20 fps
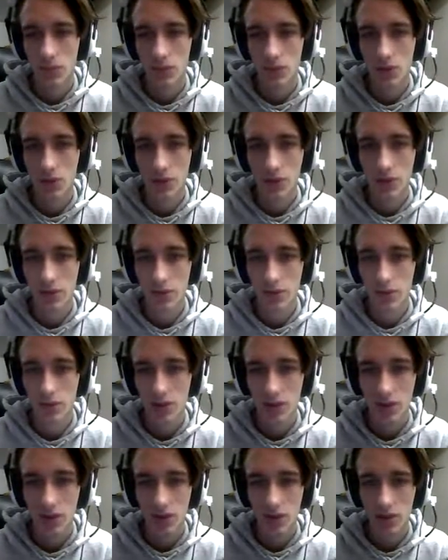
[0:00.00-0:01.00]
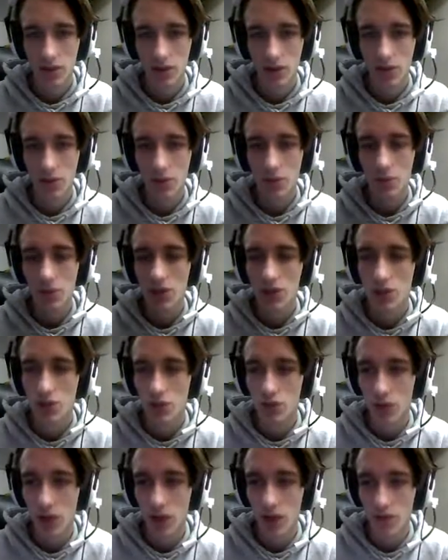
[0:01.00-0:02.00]
Okay, can I... I thought we can
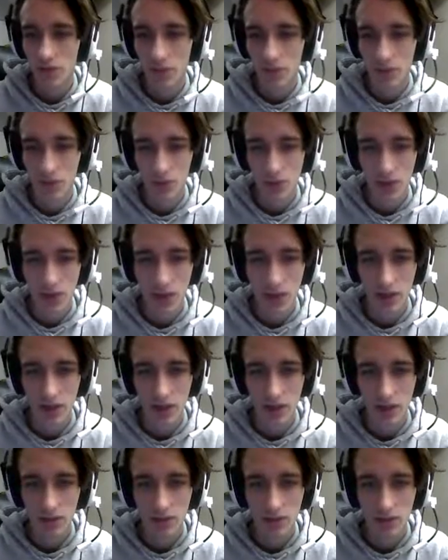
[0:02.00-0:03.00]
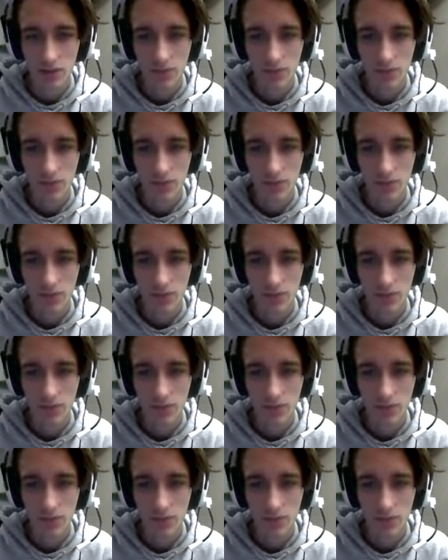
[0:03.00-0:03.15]
drive it. What the hell?